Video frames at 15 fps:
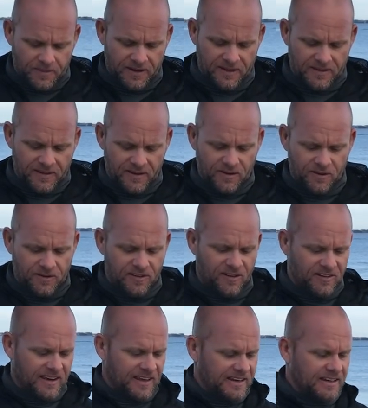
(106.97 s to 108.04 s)
And there is our
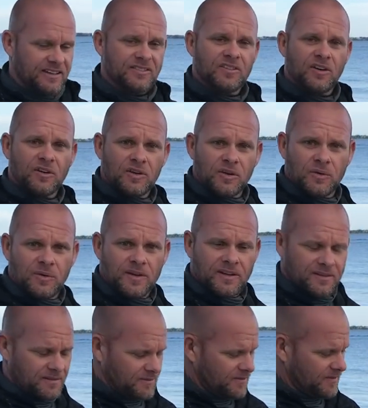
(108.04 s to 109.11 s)
Lightning Start unit.
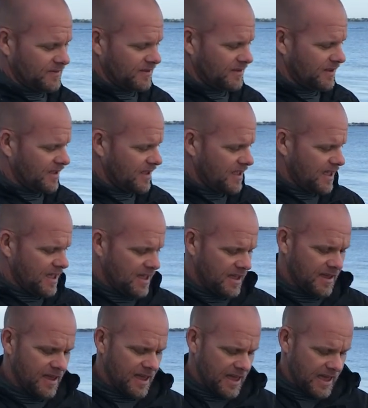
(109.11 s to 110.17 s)

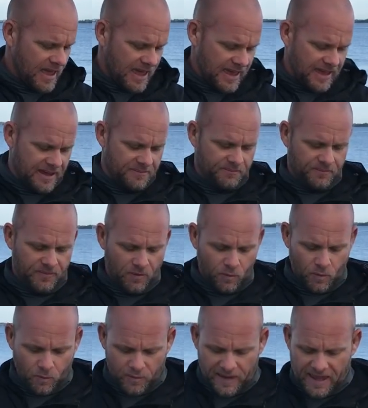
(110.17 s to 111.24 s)
And
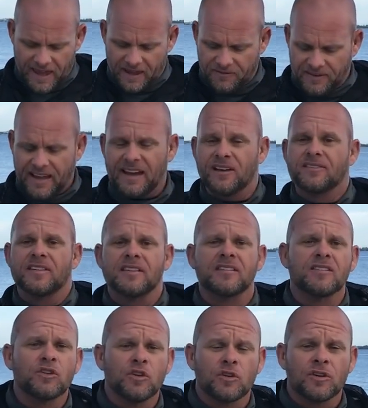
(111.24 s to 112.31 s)
what we have now, since
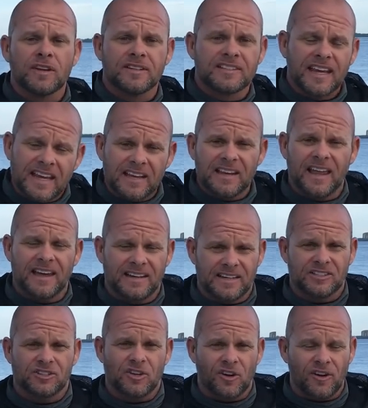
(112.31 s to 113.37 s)
you're going to take Lightning
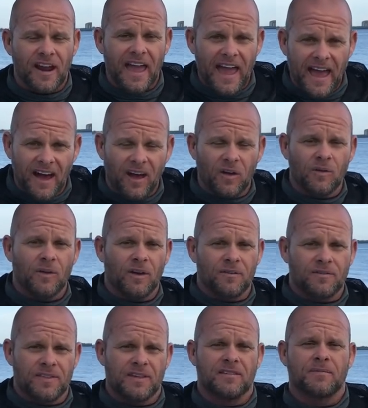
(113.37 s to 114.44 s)
Start out of
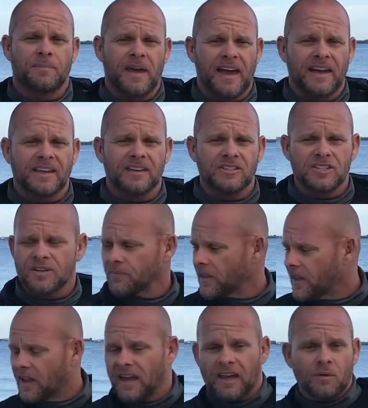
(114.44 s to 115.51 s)
this package,
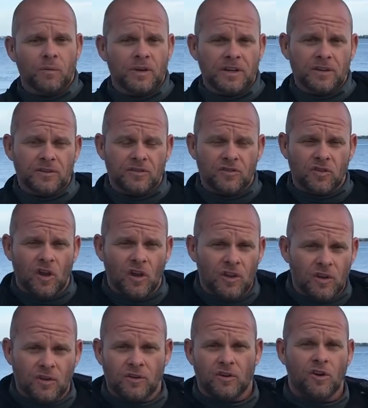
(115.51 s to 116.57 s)
and when you install
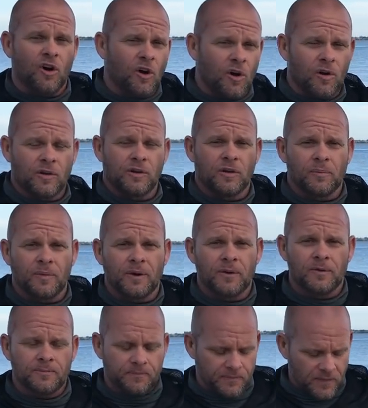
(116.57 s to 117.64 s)
it on your car or your
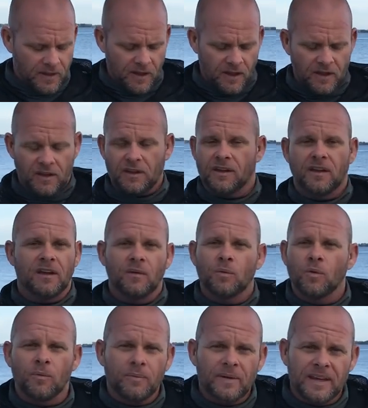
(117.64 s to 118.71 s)
boat, it
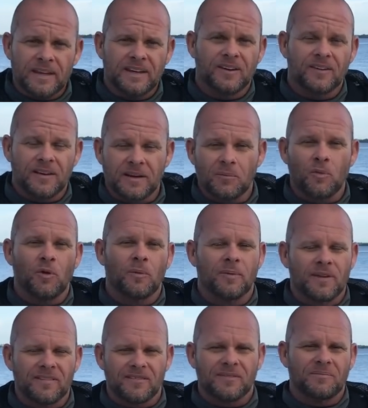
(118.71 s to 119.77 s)
won't be in here anymore,
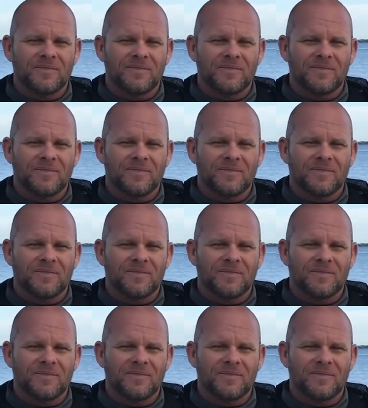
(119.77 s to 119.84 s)
but it's,